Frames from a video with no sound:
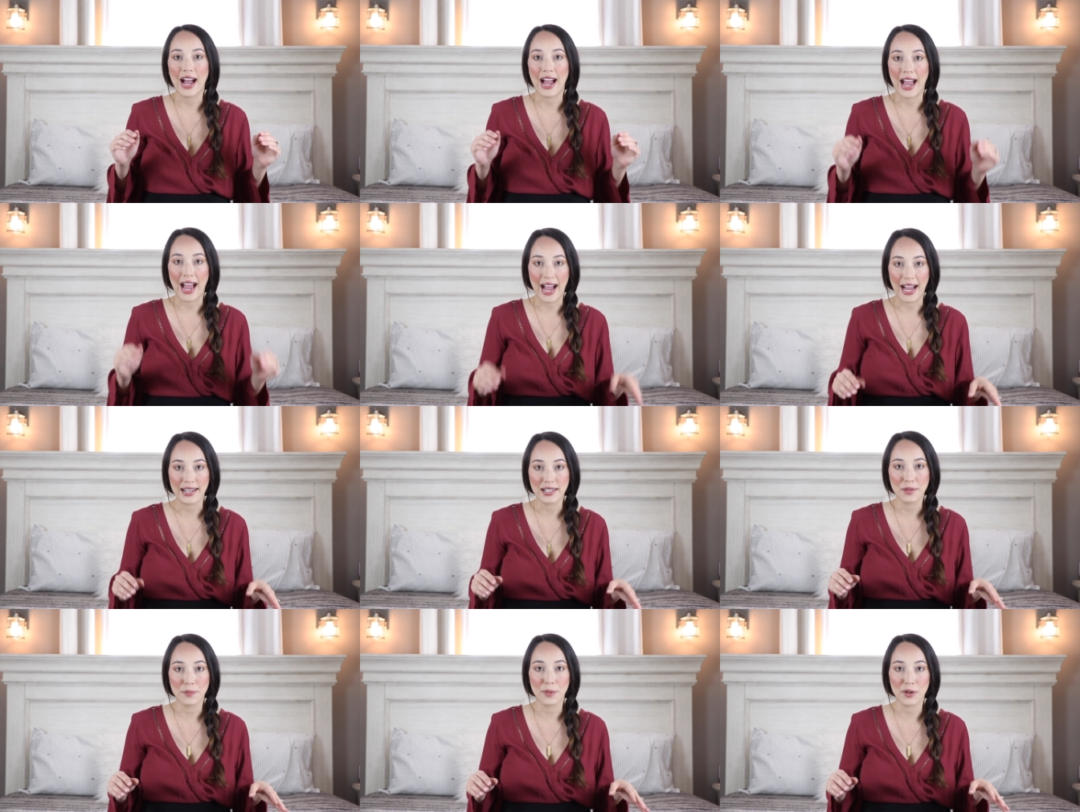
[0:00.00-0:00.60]
I
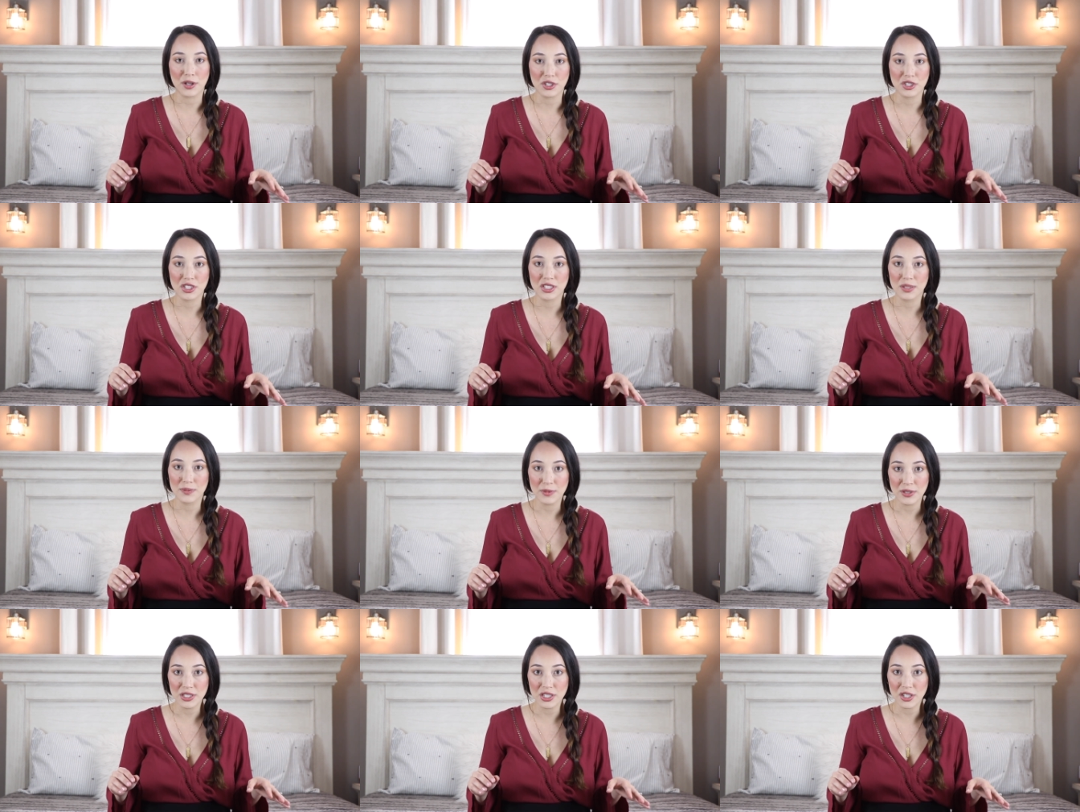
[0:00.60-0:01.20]
had to
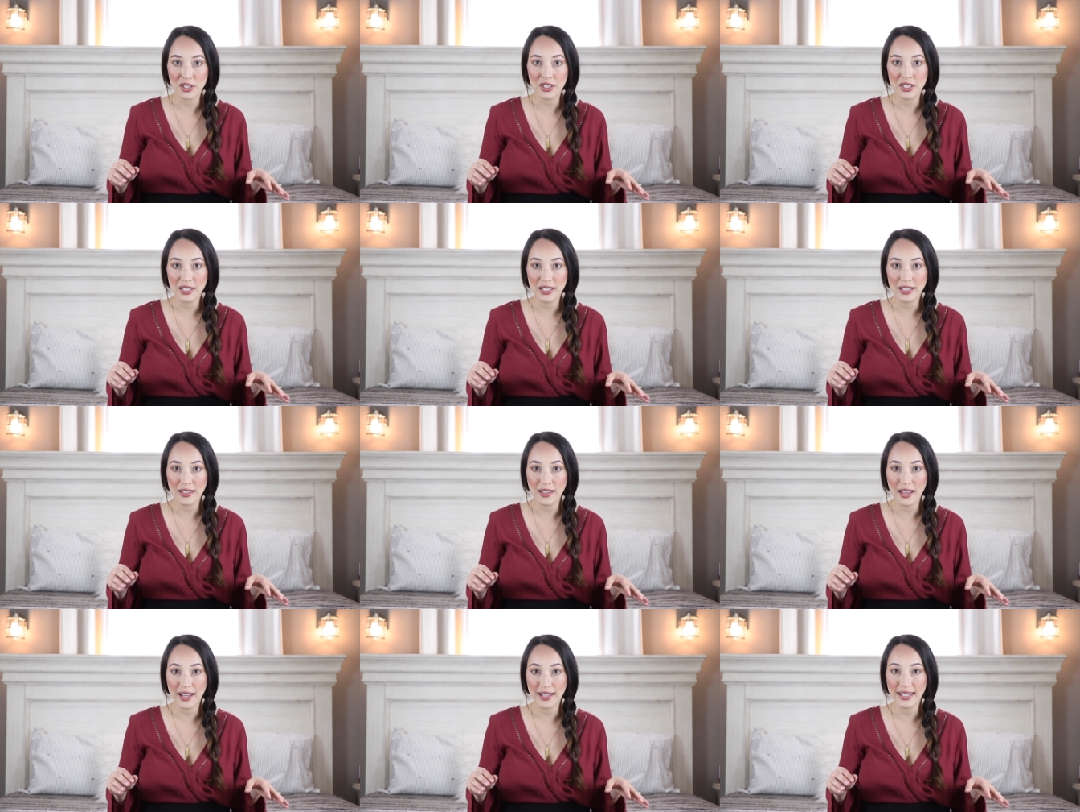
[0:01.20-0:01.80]
purchase
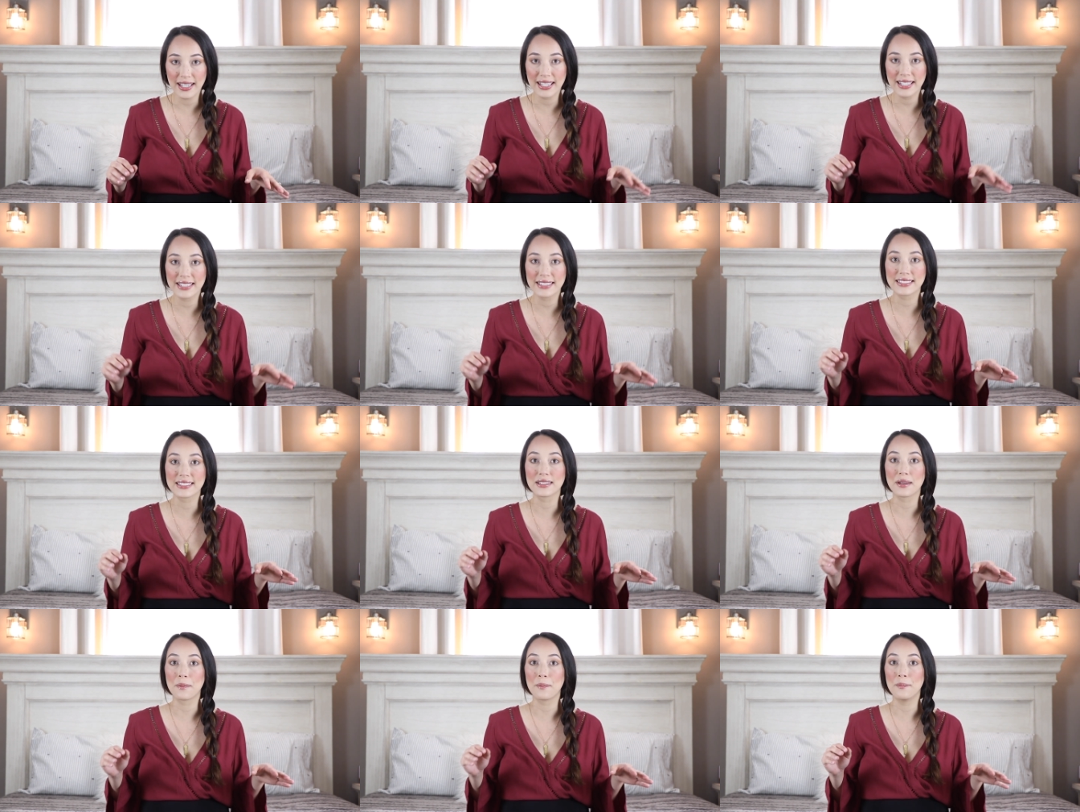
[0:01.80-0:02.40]
maternity
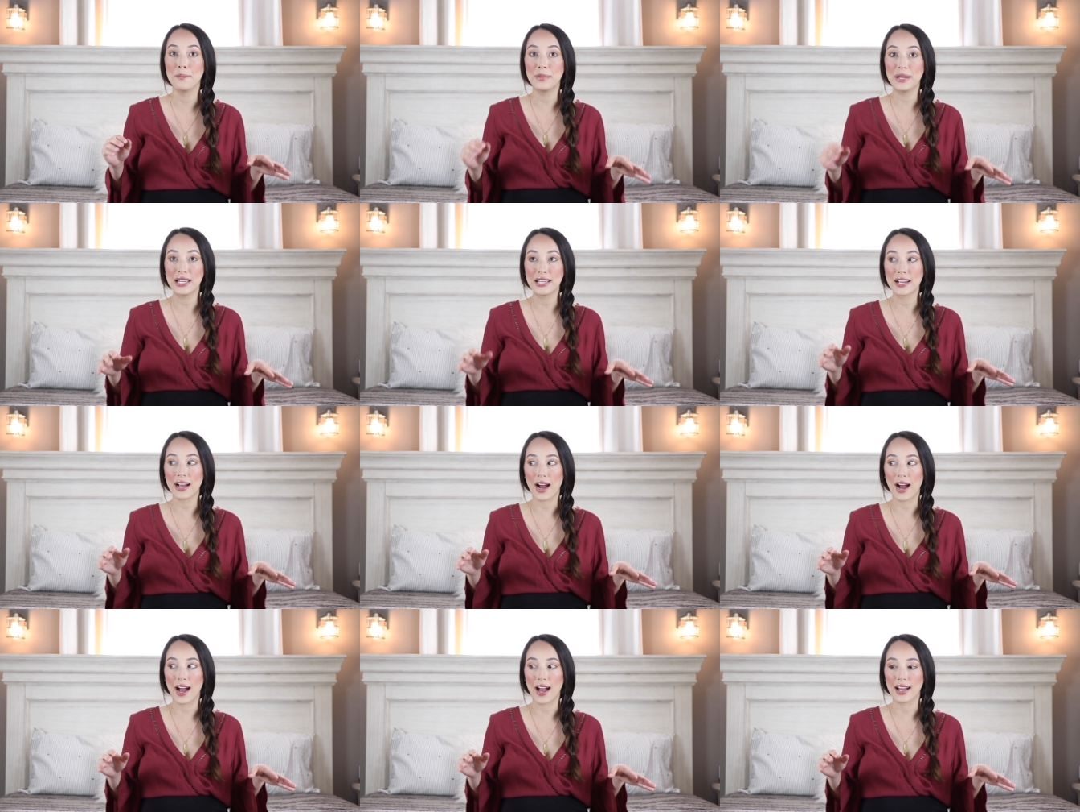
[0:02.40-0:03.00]
leggings
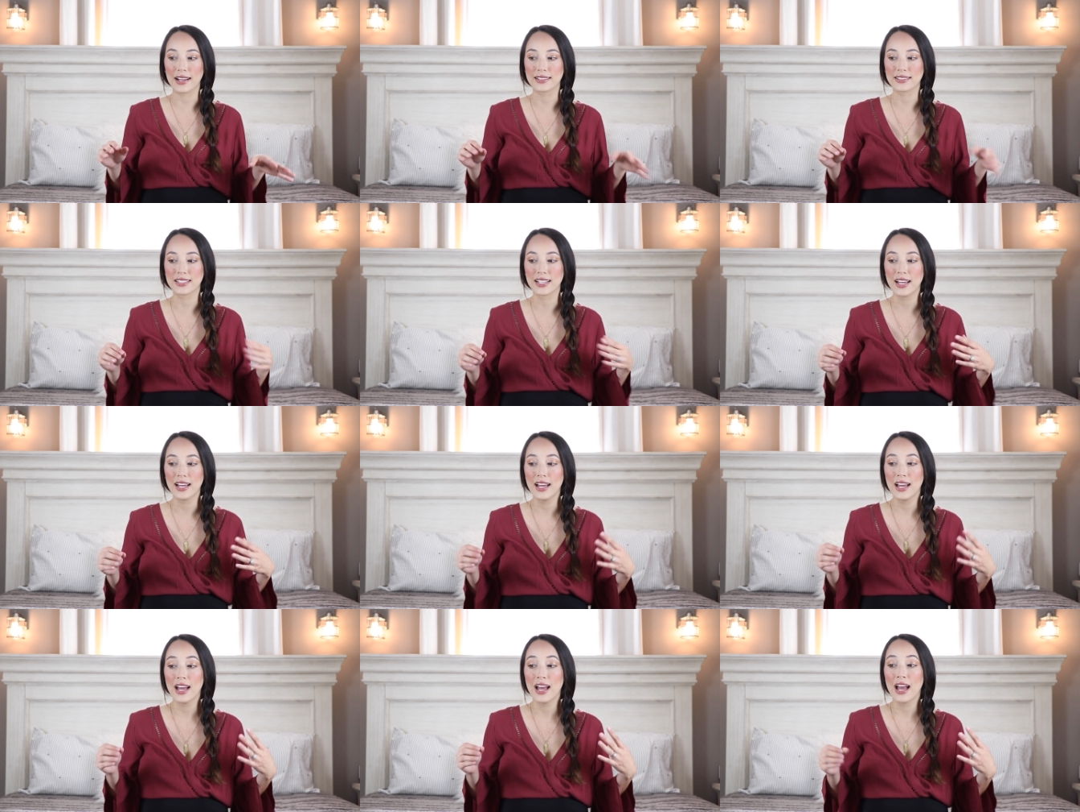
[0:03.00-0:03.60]
because
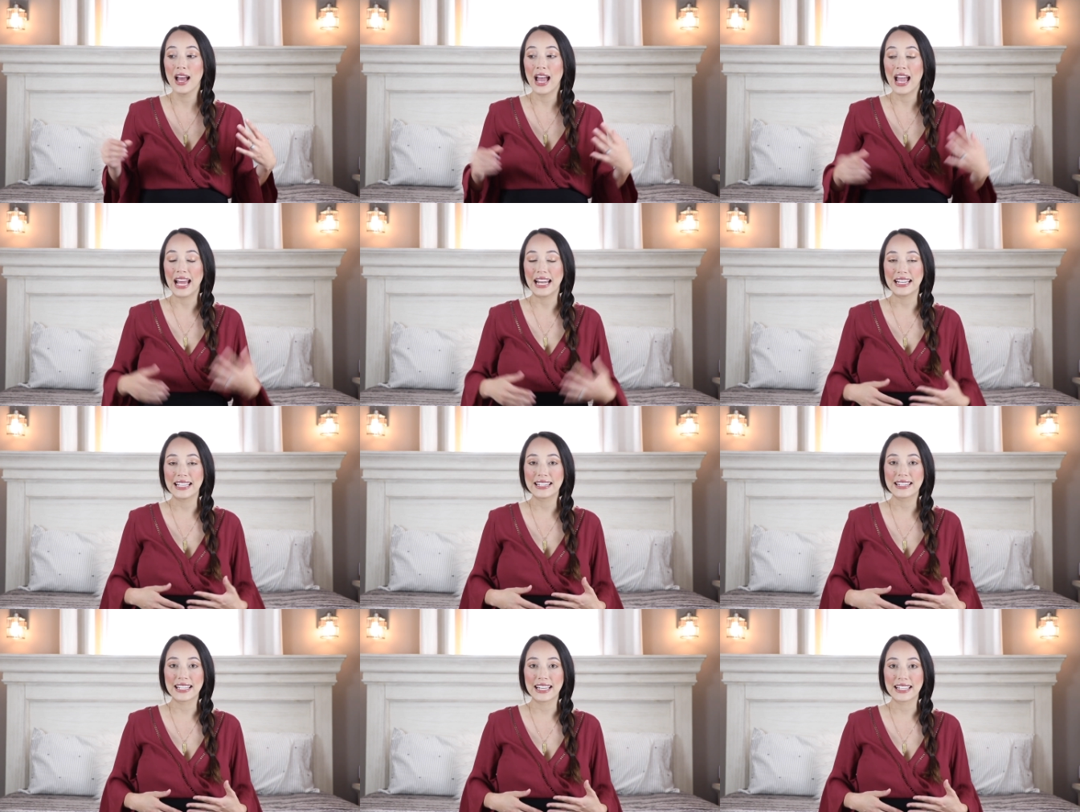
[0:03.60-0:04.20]

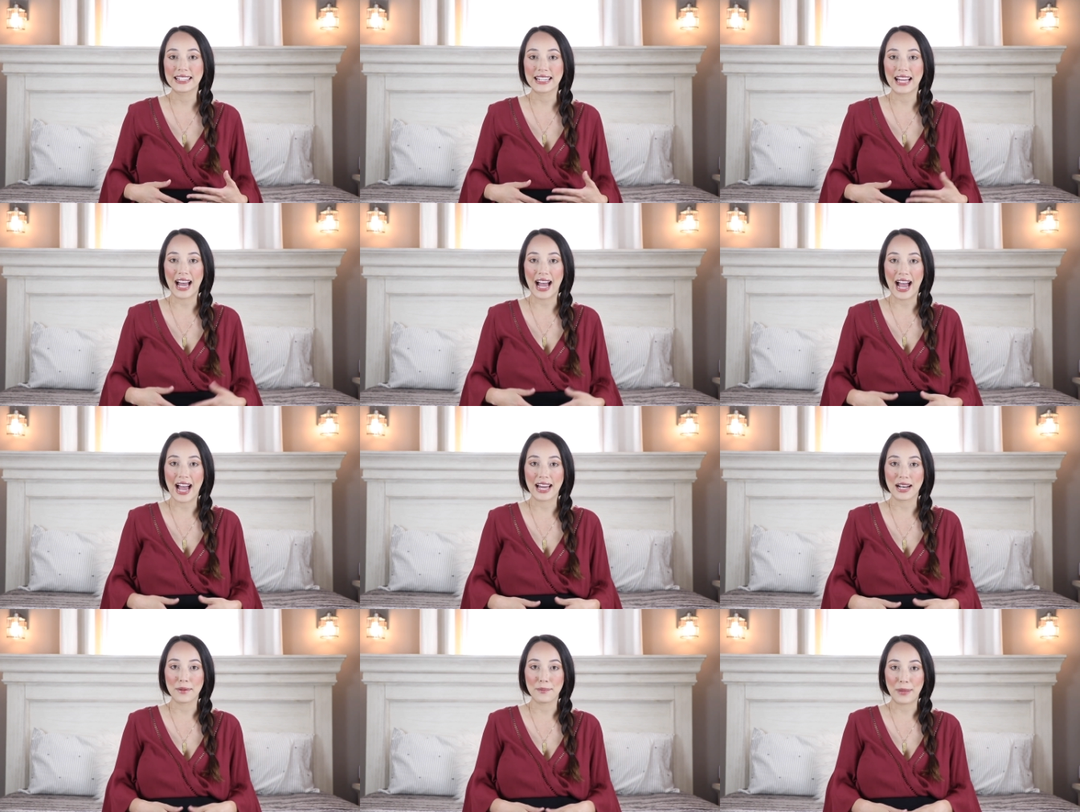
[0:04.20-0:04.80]
anything that
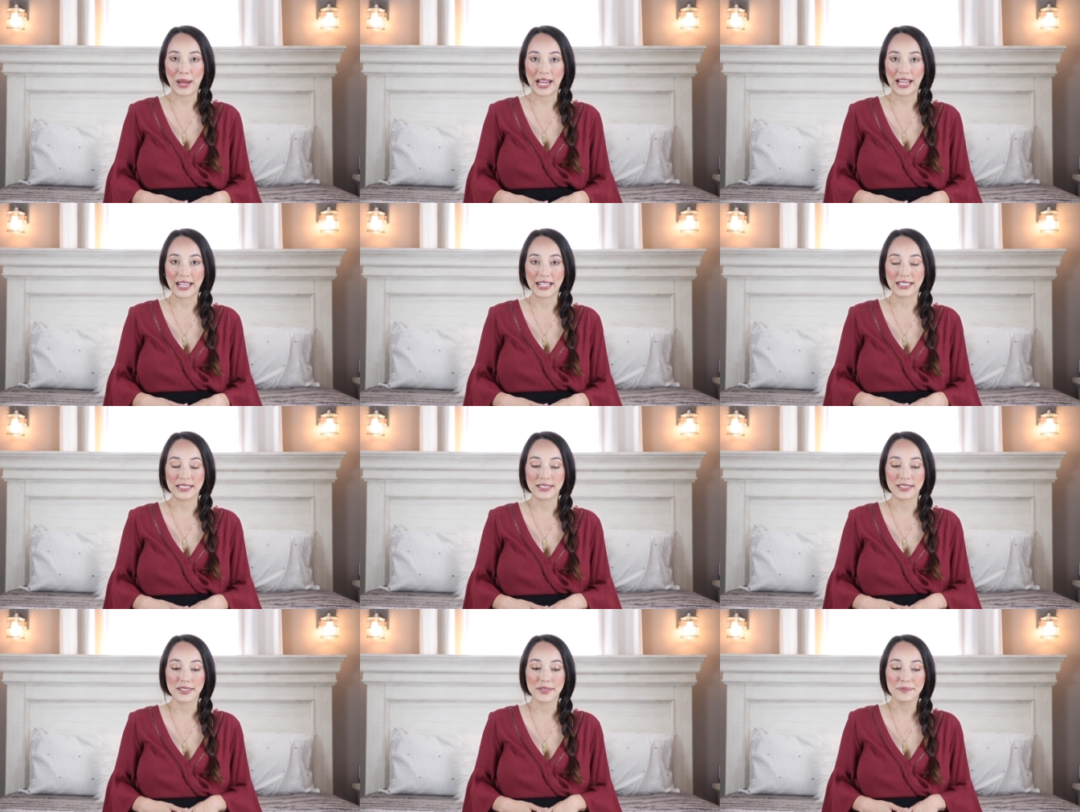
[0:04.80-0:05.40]
had a
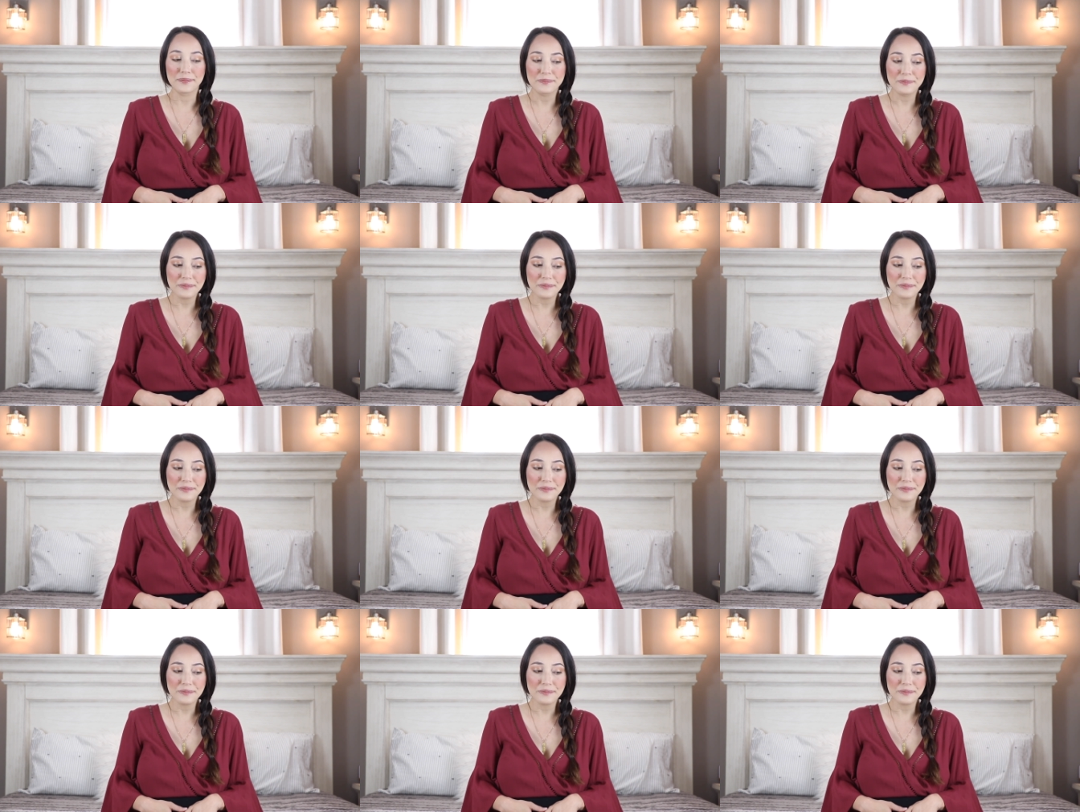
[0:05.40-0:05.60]
band